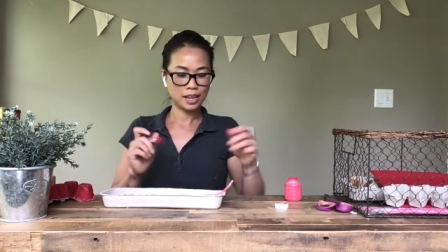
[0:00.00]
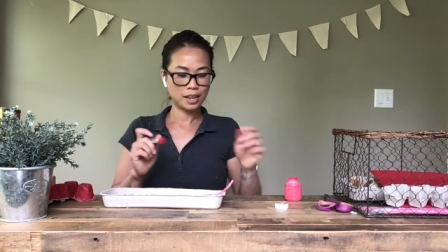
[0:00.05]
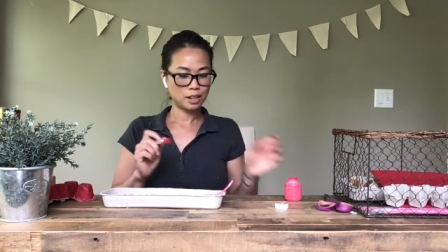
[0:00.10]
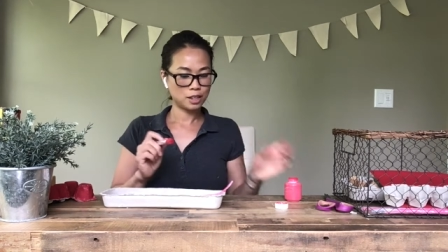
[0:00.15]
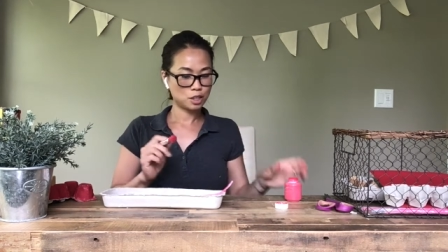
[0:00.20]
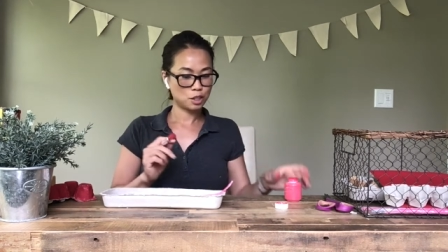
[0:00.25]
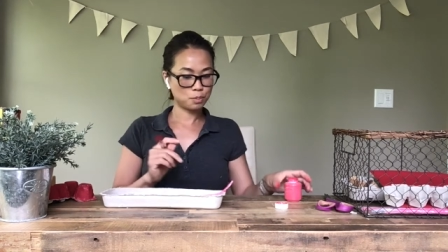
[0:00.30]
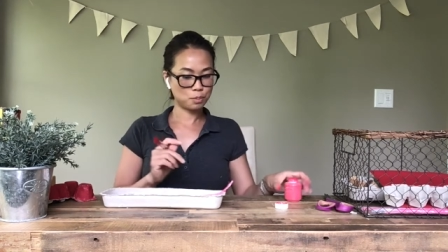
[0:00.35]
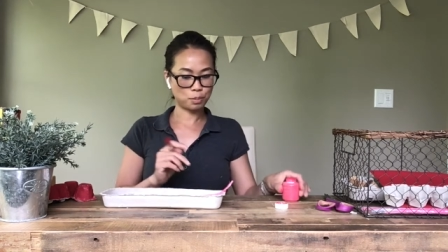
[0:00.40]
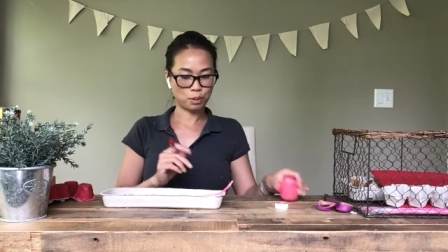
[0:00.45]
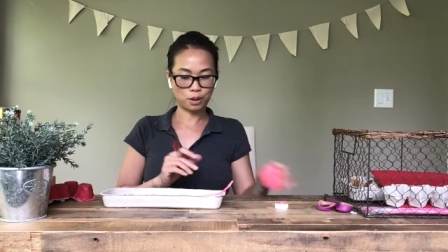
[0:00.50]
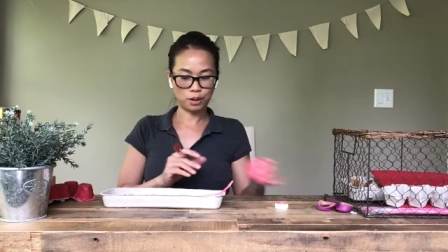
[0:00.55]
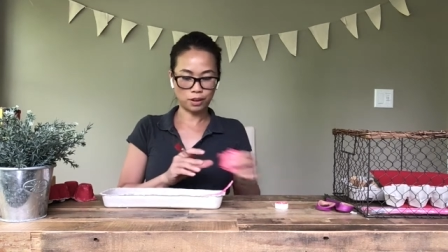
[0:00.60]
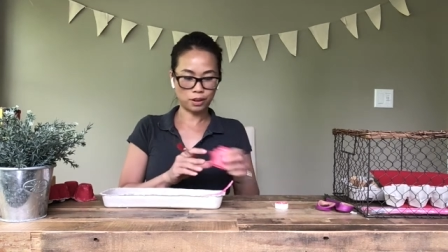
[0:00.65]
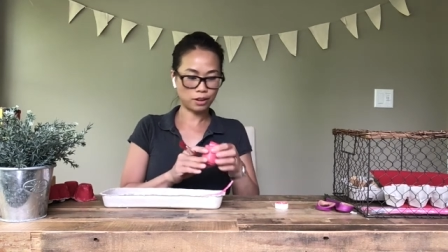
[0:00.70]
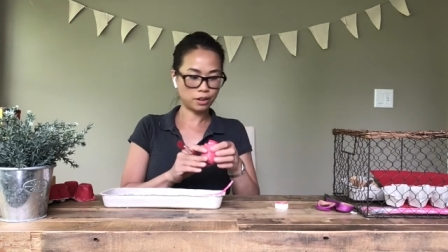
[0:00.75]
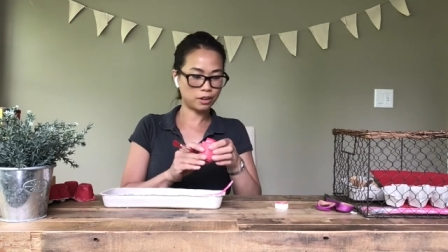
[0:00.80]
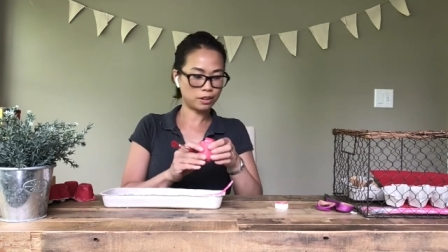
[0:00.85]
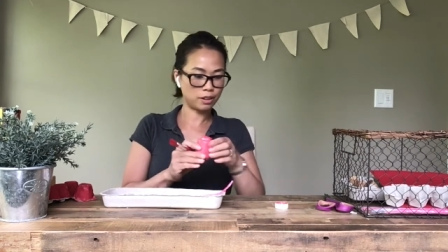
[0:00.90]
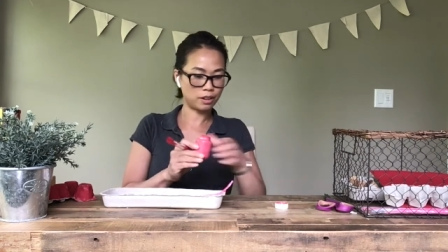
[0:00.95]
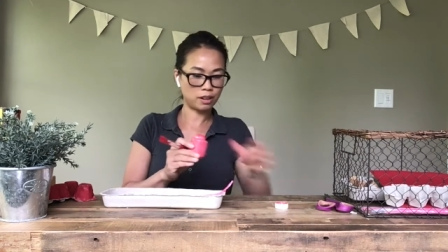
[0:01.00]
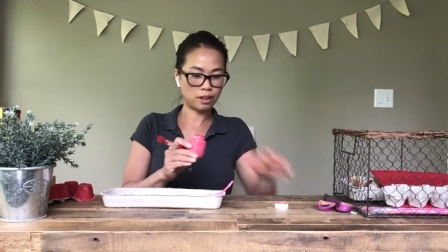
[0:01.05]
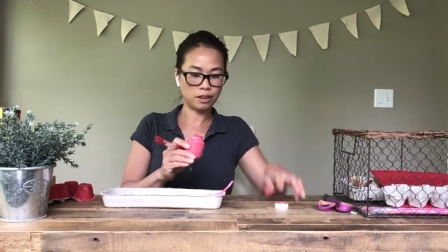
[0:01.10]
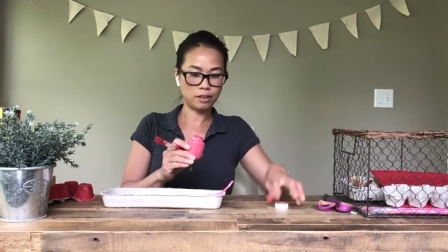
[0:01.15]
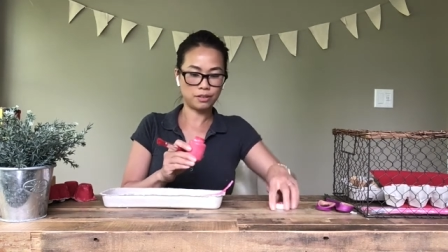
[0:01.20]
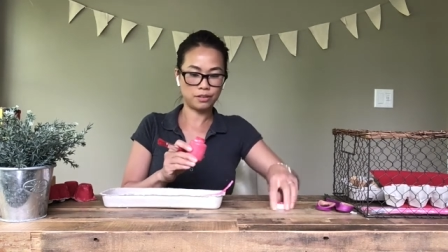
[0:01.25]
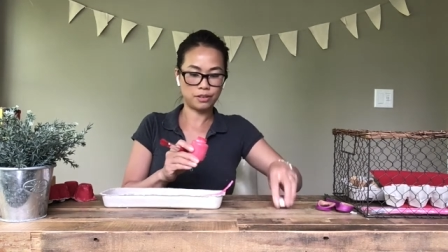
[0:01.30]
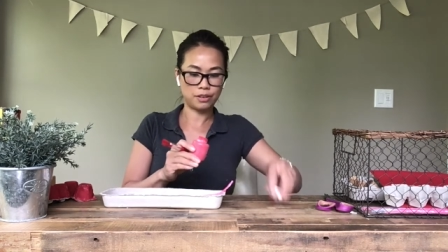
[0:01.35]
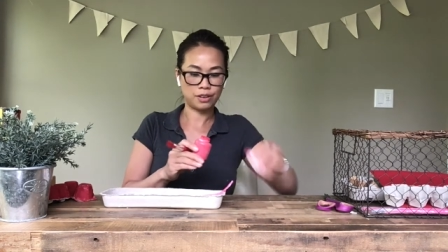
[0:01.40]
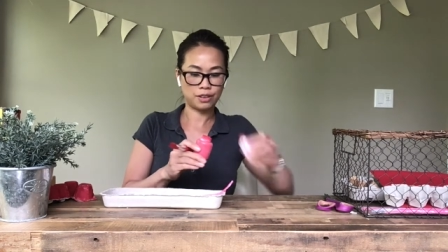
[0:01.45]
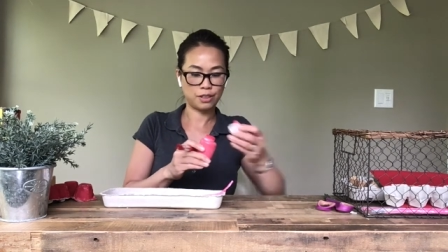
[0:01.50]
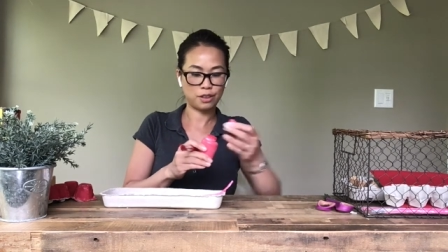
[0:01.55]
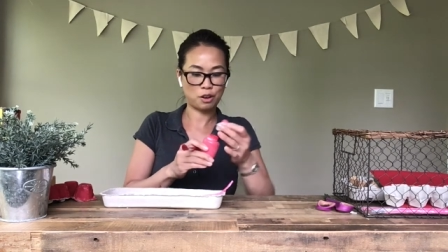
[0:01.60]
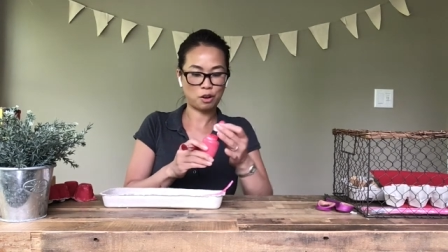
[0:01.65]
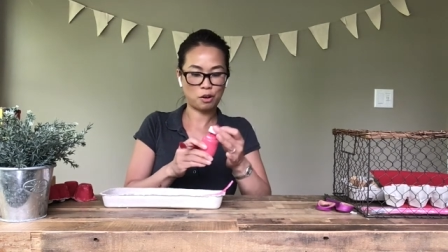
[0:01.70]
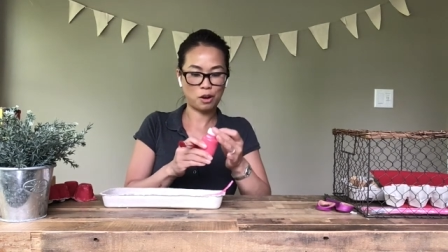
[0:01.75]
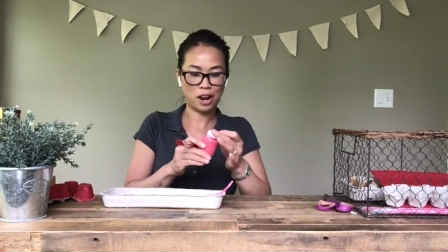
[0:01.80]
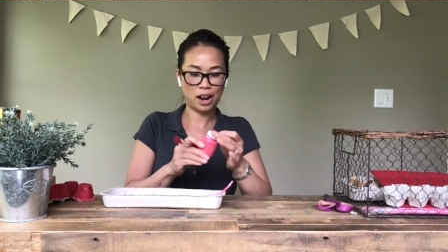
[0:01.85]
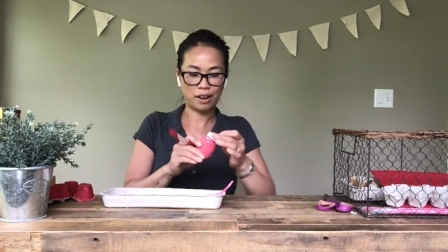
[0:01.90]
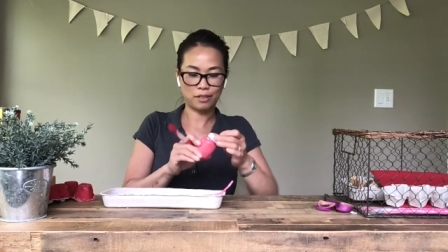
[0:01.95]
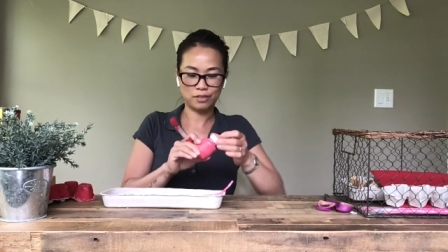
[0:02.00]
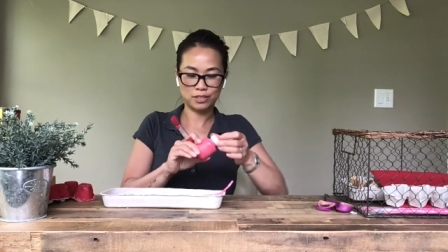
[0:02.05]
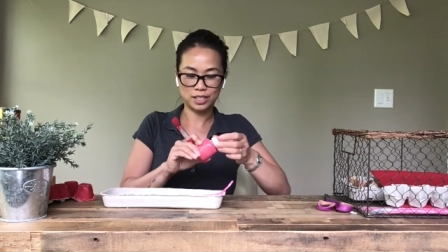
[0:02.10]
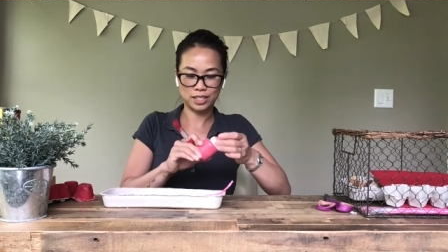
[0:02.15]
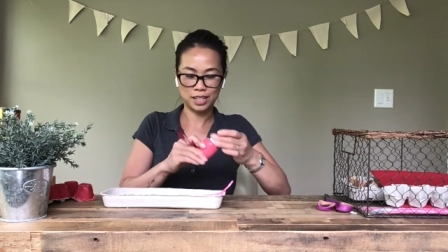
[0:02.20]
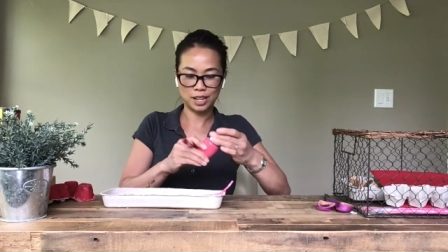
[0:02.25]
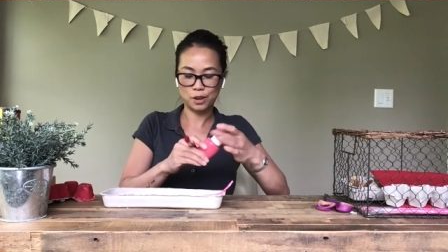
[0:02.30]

It's part of the craft.